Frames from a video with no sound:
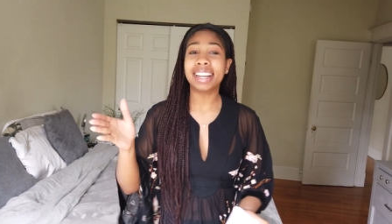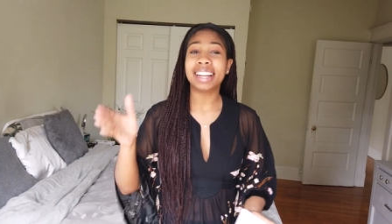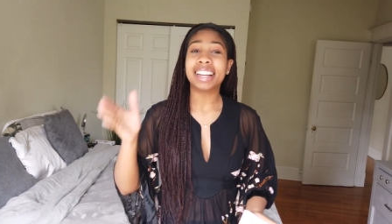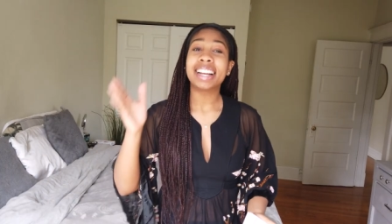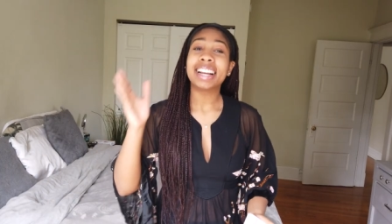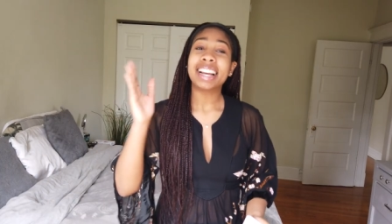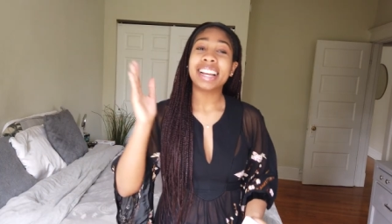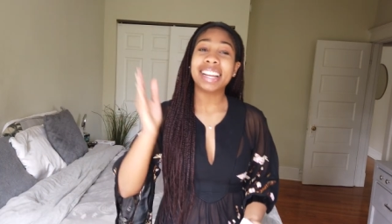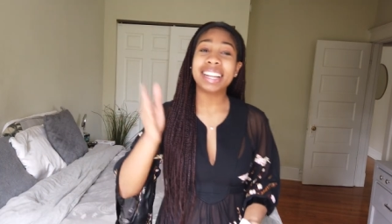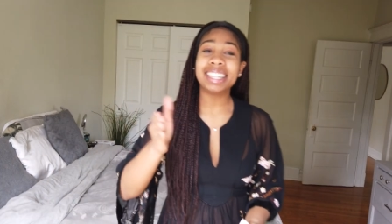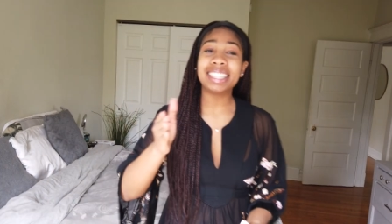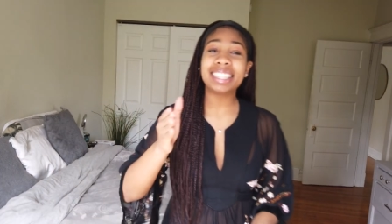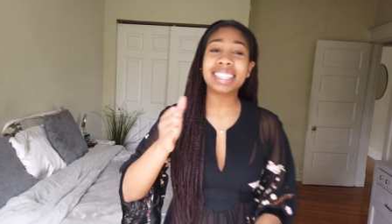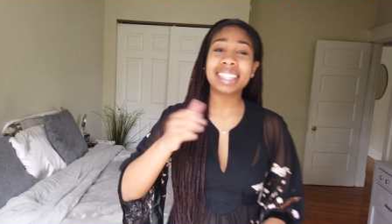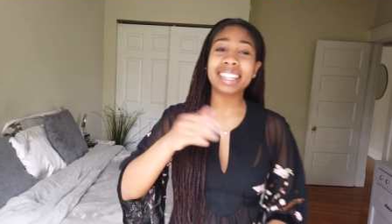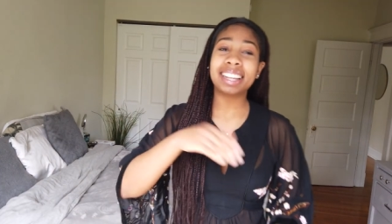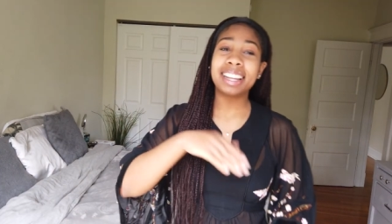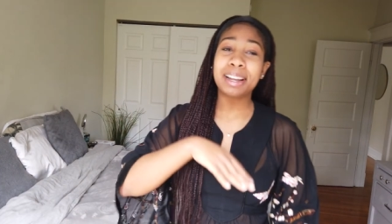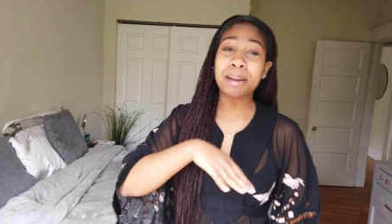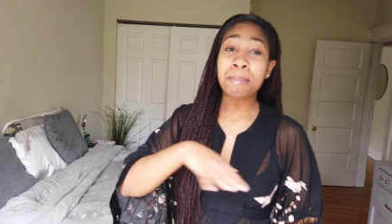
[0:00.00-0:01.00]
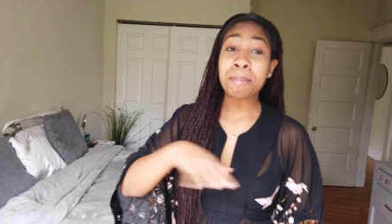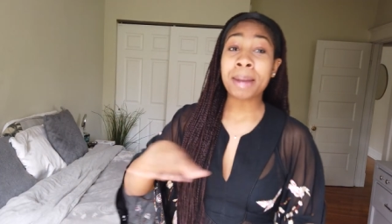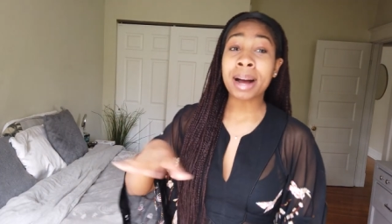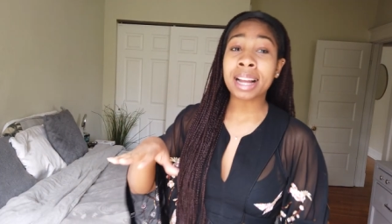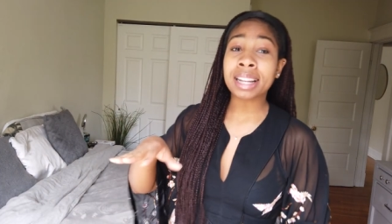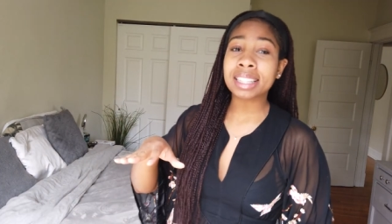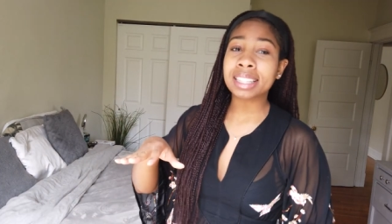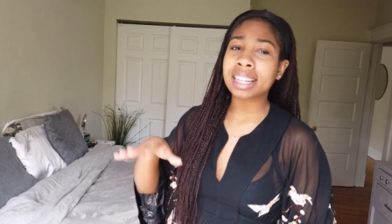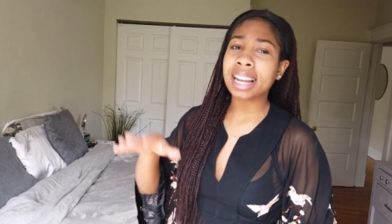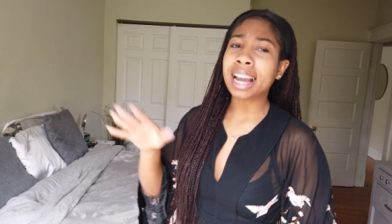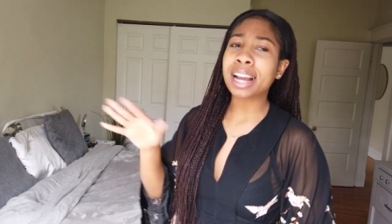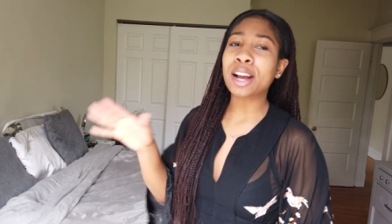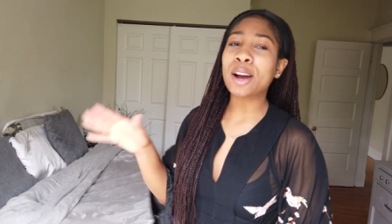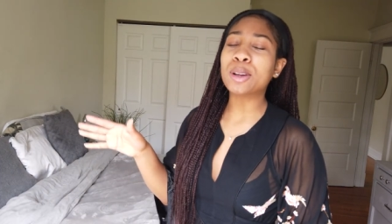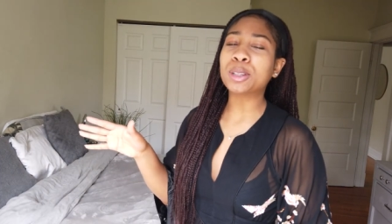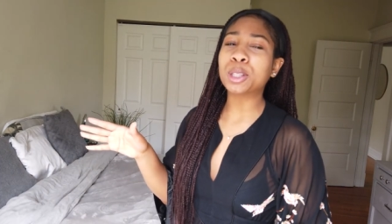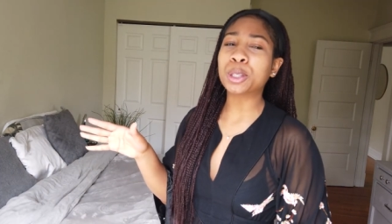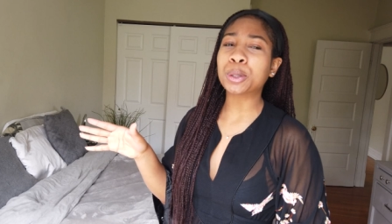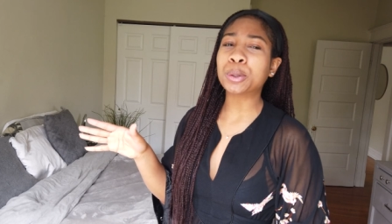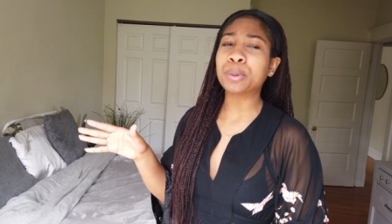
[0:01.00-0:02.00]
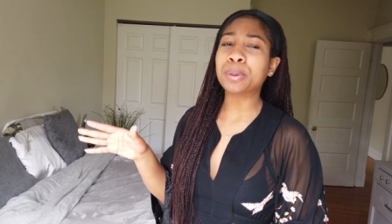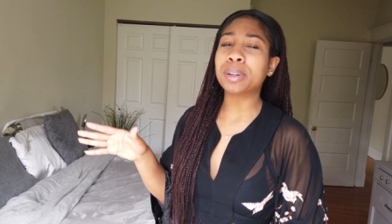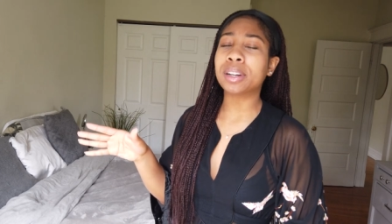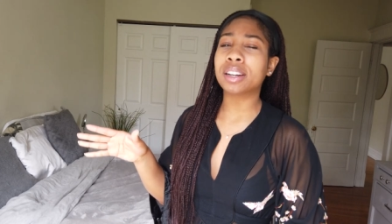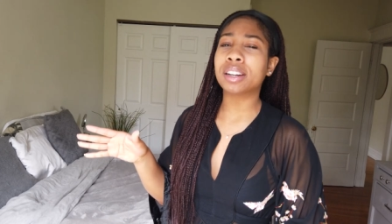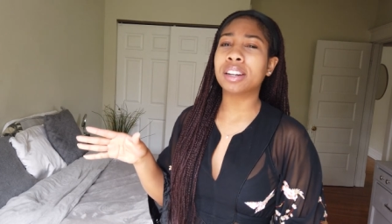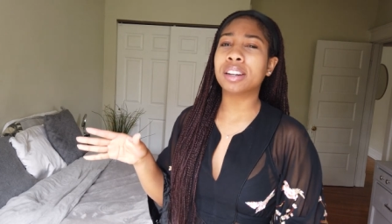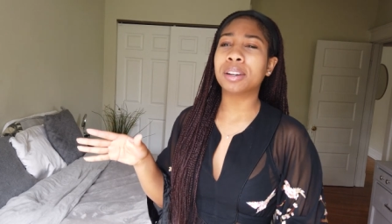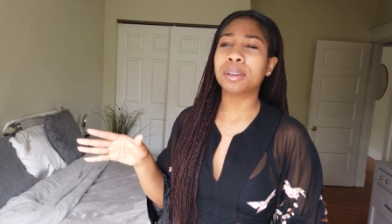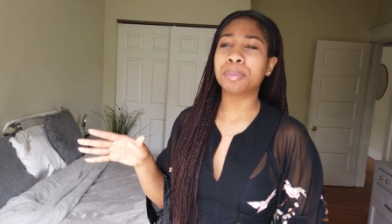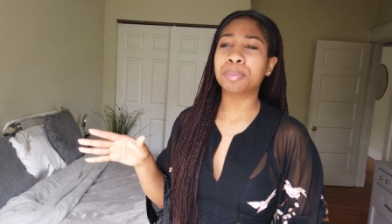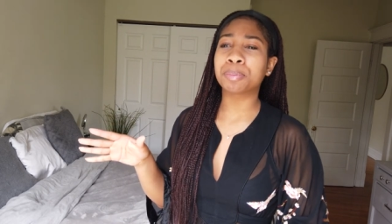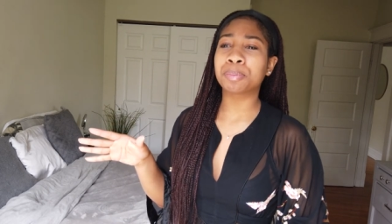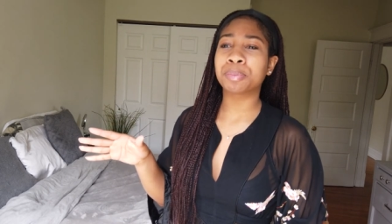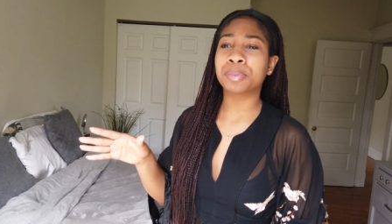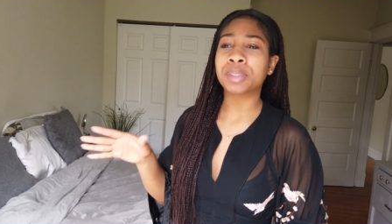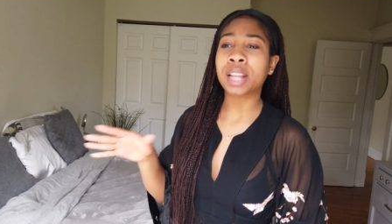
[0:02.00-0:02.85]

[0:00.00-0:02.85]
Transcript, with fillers: uh Issa and Molly, they go to um,